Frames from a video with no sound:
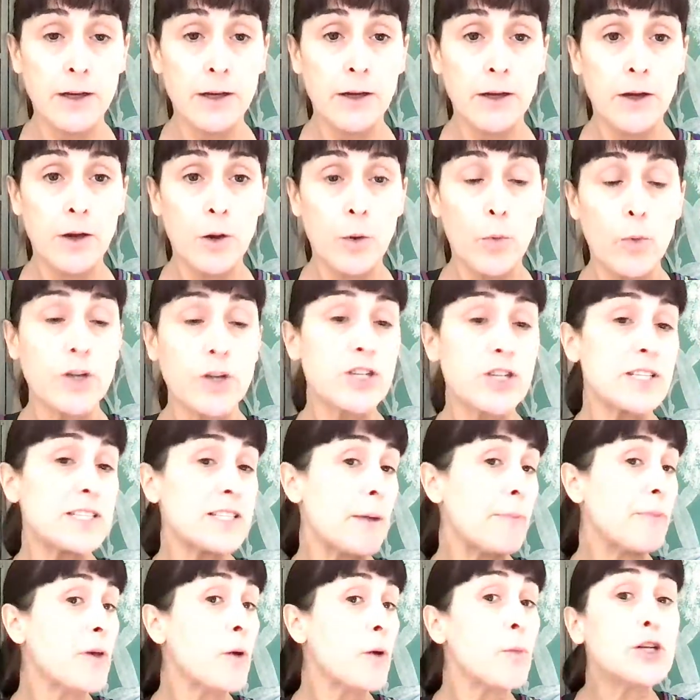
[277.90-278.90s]
which is
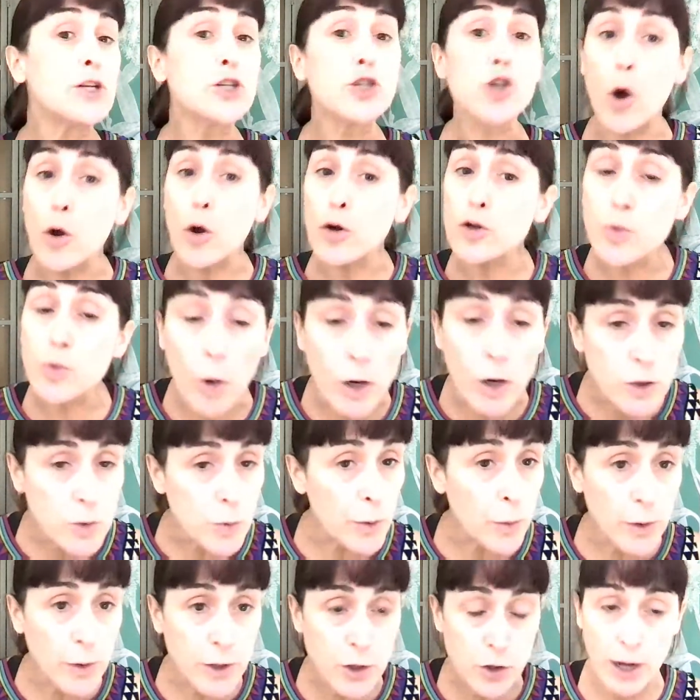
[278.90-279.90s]
something we don't want
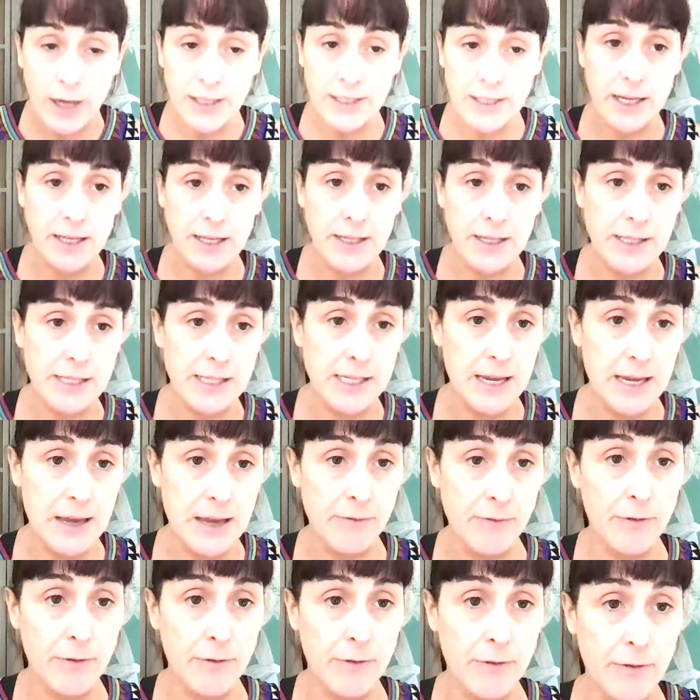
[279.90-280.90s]
when we're trying to
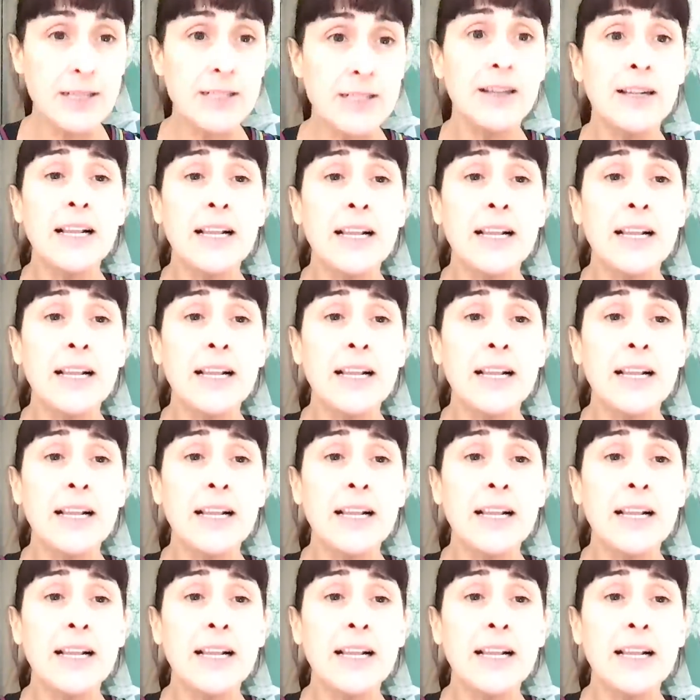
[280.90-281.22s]
conceive, right?